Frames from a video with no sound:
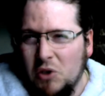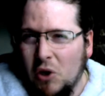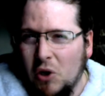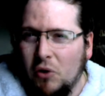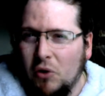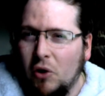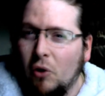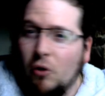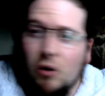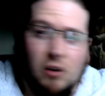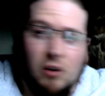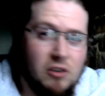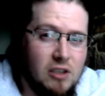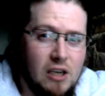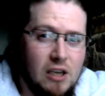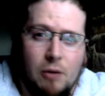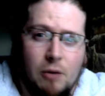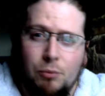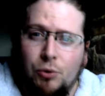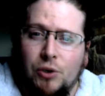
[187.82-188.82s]
we don't know, we're going to
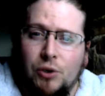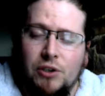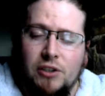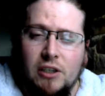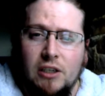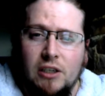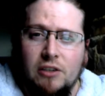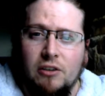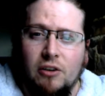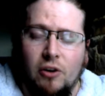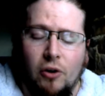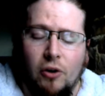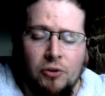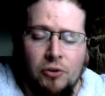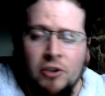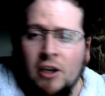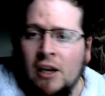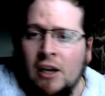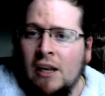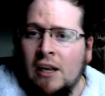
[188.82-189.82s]
see how pre-season
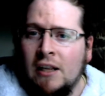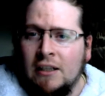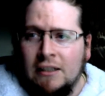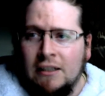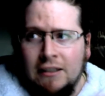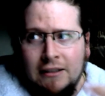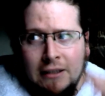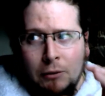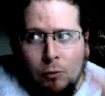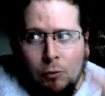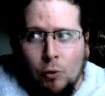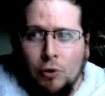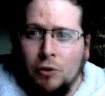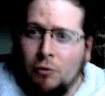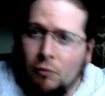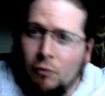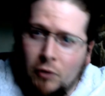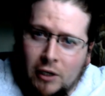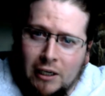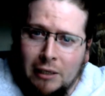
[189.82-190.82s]
goes. There
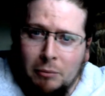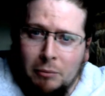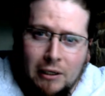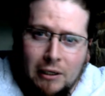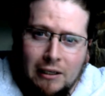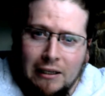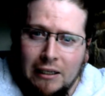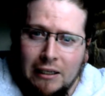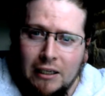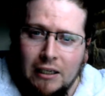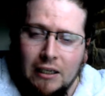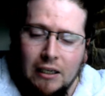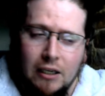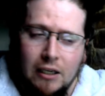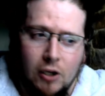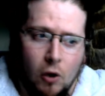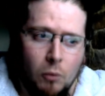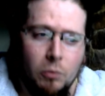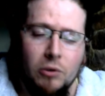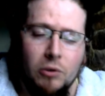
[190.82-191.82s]
wouldn't really be the
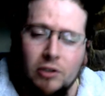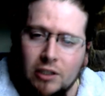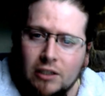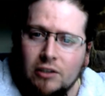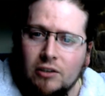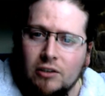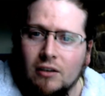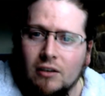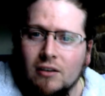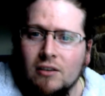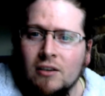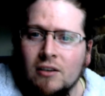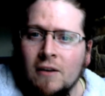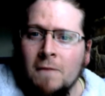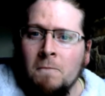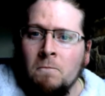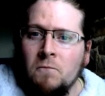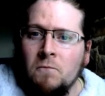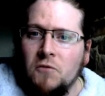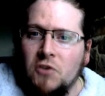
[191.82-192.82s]
competitions
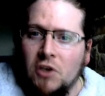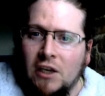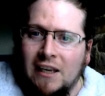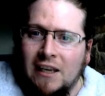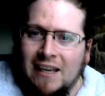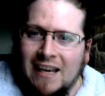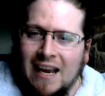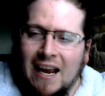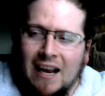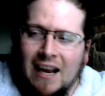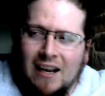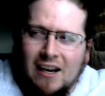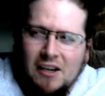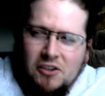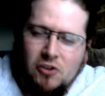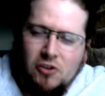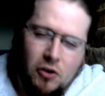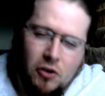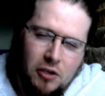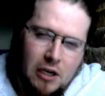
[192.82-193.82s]
to get
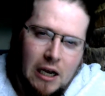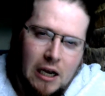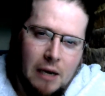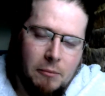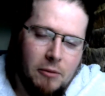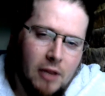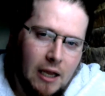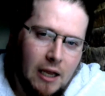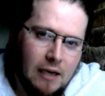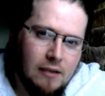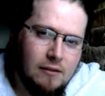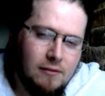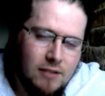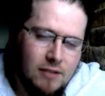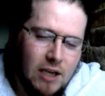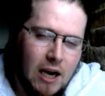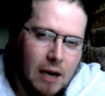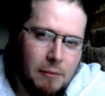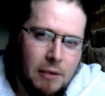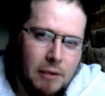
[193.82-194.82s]
Jordan Ibe that
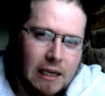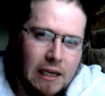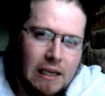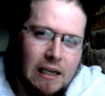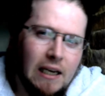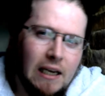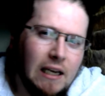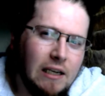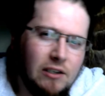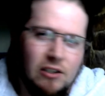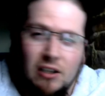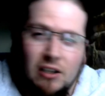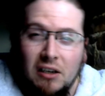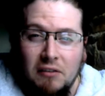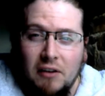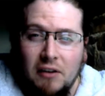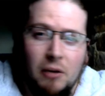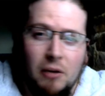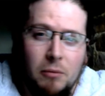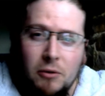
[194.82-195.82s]
time that he needs
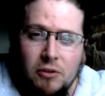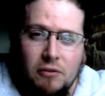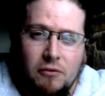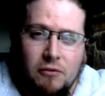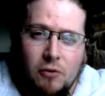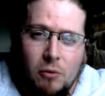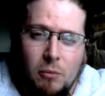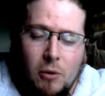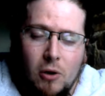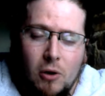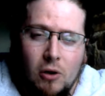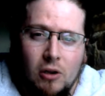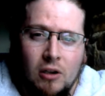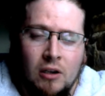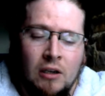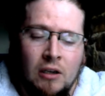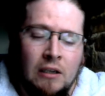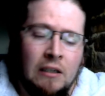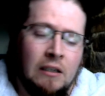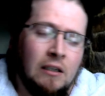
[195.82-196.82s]
to develop as a
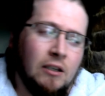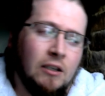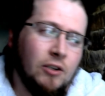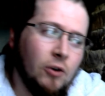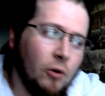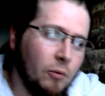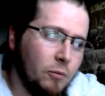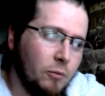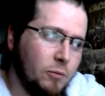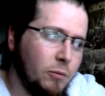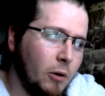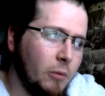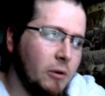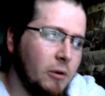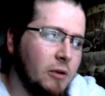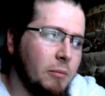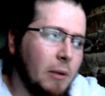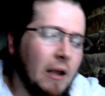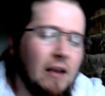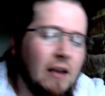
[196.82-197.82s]
footballer. So
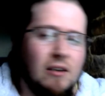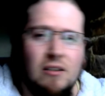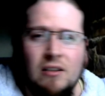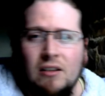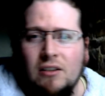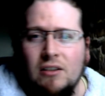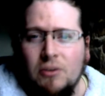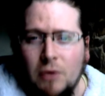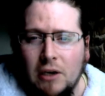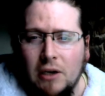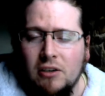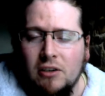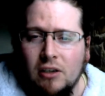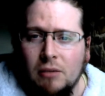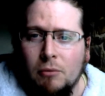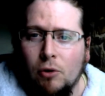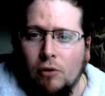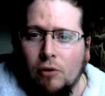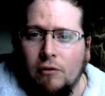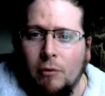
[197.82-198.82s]
probably the best to
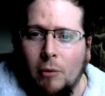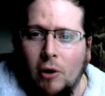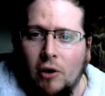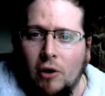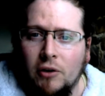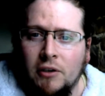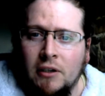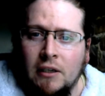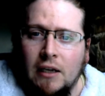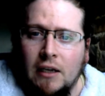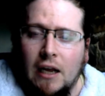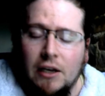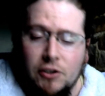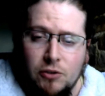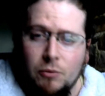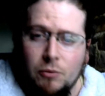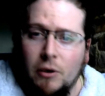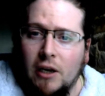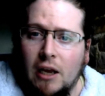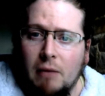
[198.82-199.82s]
actually move him on,
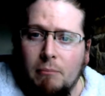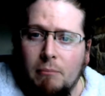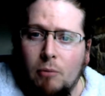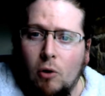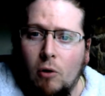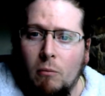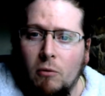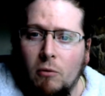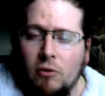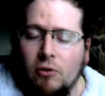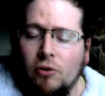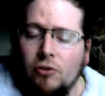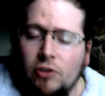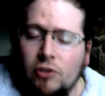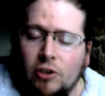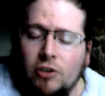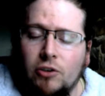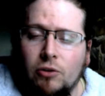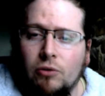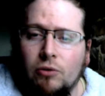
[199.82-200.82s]
and somewhere like Bournemouth
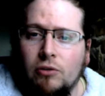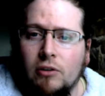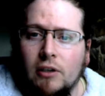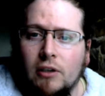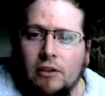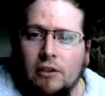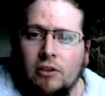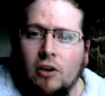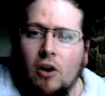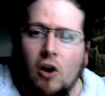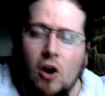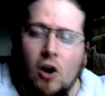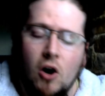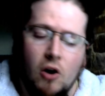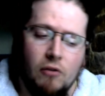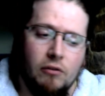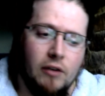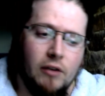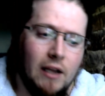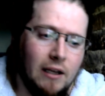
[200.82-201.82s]
under the tutelage
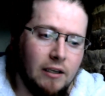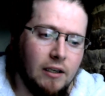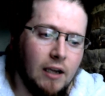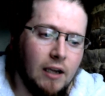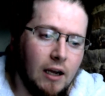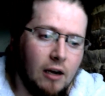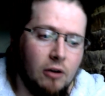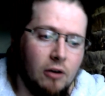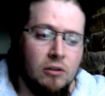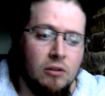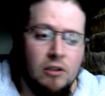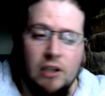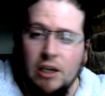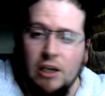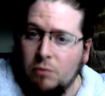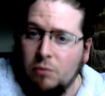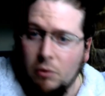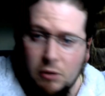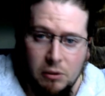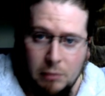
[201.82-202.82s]
of Eddie Howe
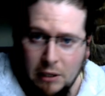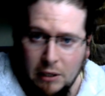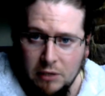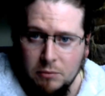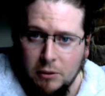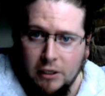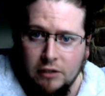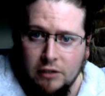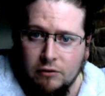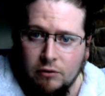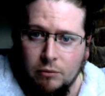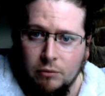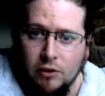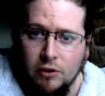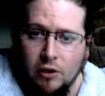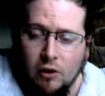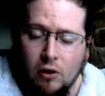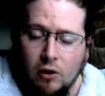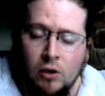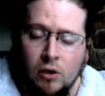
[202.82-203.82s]
is probably the best place for
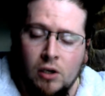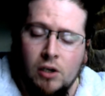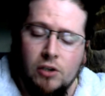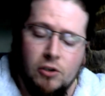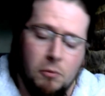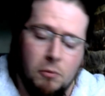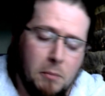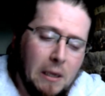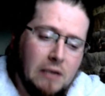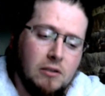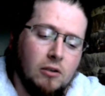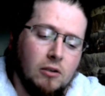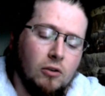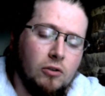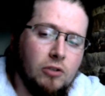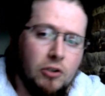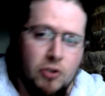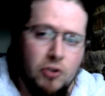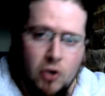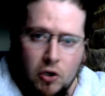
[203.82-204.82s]
him to go. So best
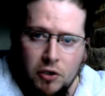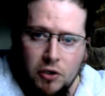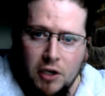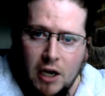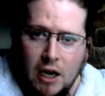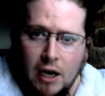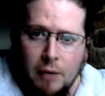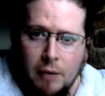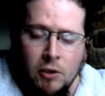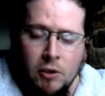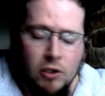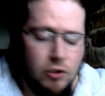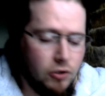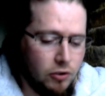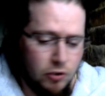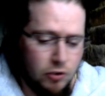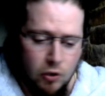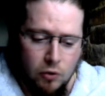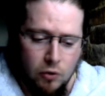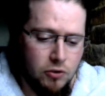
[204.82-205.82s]
of luck to Jordan Ibe,
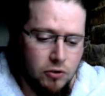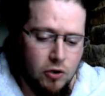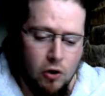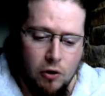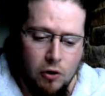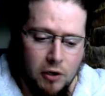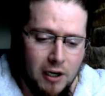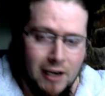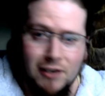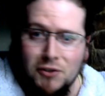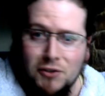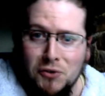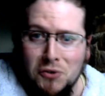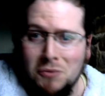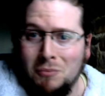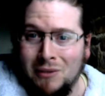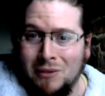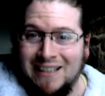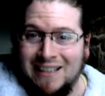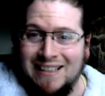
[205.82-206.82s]
just don't score against
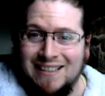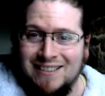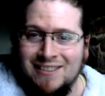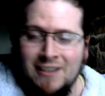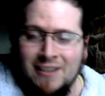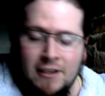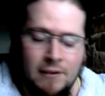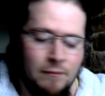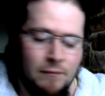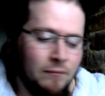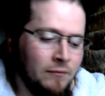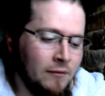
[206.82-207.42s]
us please.